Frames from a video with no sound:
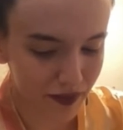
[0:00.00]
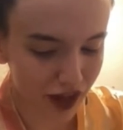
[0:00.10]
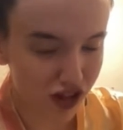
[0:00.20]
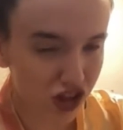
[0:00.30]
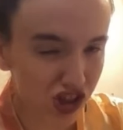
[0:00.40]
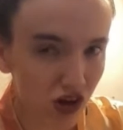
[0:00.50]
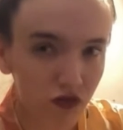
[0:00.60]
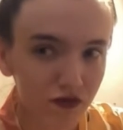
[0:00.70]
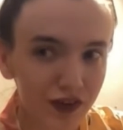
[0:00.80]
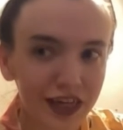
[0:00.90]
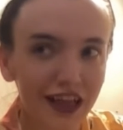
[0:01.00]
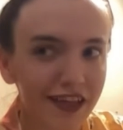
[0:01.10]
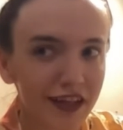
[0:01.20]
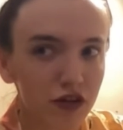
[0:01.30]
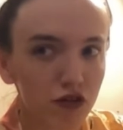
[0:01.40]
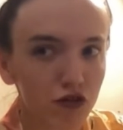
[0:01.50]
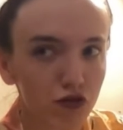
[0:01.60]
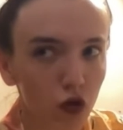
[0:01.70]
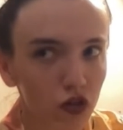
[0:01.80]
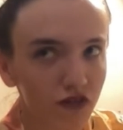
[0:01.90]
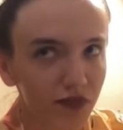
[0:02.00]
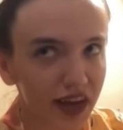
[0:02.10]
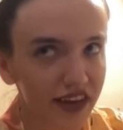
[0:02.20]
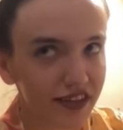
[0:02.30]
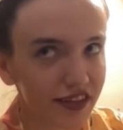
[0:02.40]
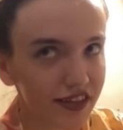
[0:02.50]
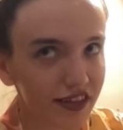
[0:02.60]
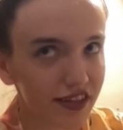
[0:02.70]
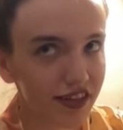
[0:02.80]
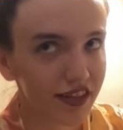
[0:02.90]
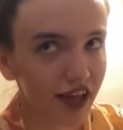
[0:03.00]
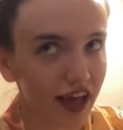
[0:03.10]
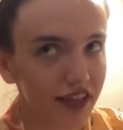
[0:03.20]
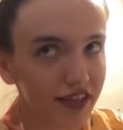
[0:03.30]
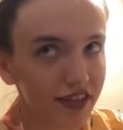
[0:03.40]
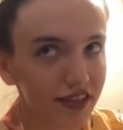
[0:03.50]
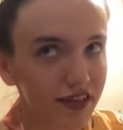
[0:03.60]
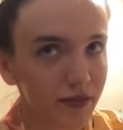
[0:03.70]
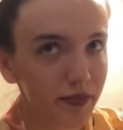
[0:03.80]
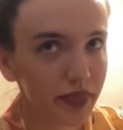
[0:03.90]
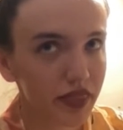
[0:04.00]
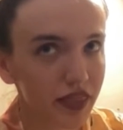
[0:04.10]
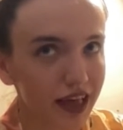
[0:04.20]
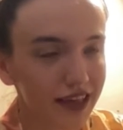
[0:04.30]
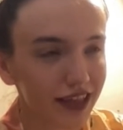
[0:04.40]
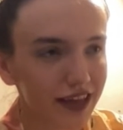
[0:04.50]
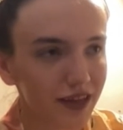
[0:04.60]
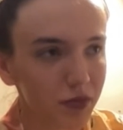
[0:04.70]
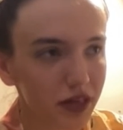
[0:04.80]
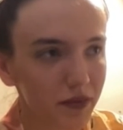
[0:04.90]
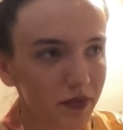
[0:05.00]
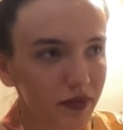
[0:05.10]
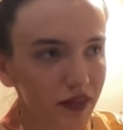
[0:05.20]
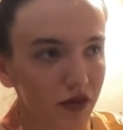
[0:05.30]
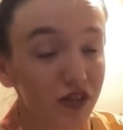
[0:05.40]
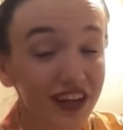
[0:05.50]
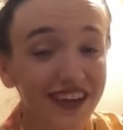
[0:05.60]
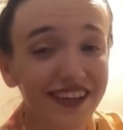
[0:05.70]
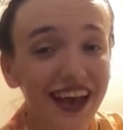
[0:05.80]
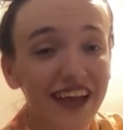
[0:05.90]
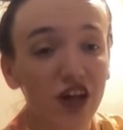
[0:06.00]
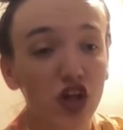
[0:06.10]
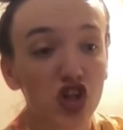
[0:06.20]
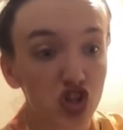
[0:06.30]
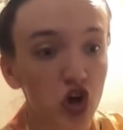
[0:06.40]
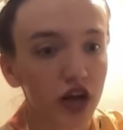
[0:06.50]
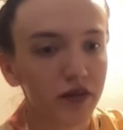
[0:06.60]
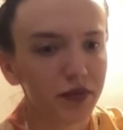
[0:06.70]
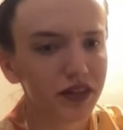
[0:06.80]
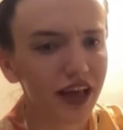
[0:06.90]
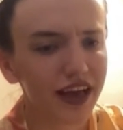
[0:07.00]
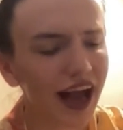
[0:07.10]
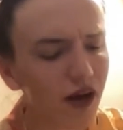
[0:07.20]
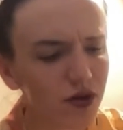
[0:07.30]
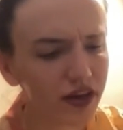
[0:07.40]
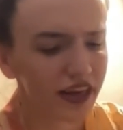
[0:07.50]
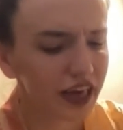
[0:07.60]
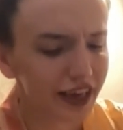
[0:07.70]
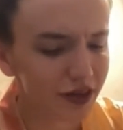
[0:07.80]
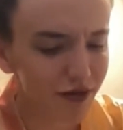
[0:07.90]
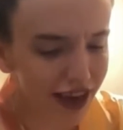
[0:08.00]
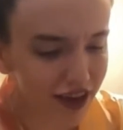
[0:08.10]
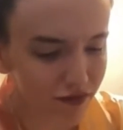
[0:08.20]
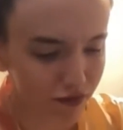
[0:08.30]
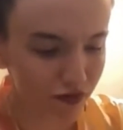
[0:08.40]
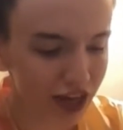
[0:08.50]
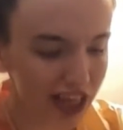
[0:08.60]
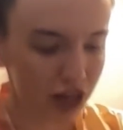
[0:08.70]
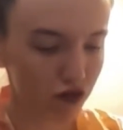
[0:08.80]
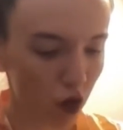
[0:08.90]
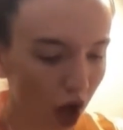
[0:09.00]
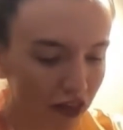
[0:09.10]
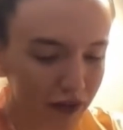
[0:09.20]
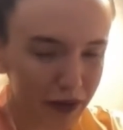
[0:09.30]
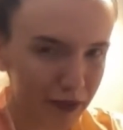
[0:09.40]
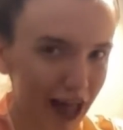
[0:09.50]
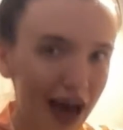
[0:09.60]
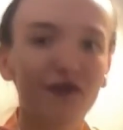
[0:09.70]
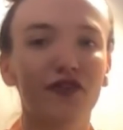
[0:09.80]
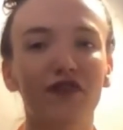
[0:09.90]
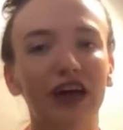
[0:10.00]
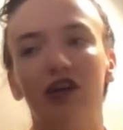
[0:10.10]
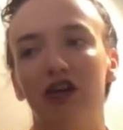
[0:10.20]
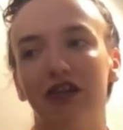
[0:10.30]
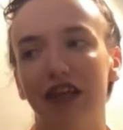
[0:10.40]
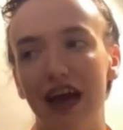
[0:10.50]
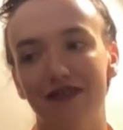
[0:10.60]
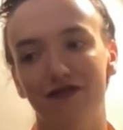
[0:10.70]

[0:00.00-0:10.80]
I just don't feel as in control of my existence as I'd like to be. I was gonna say as I should, but like, how could you can't really control other people have an effect on your life.